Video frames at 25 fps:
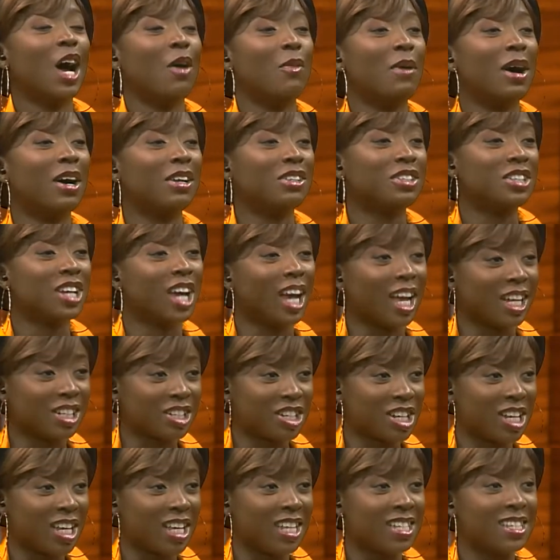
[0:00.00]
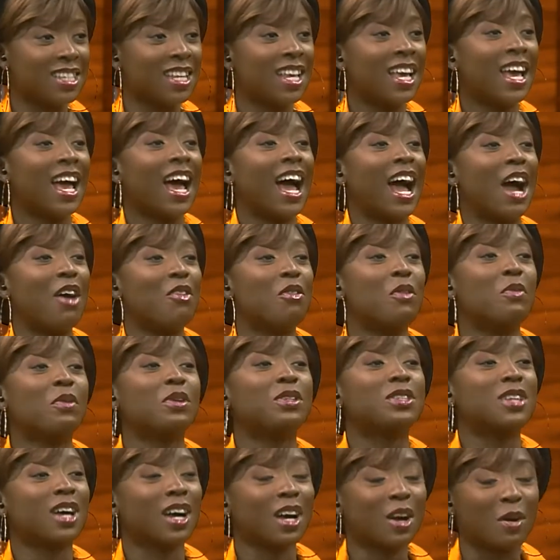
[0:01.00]
about churches. and we will
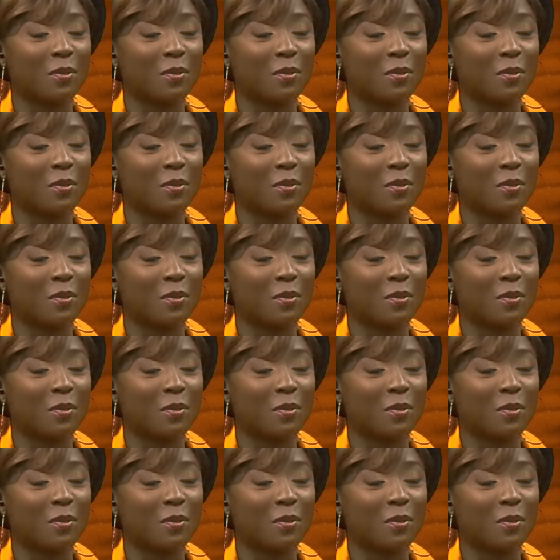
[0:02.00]
talk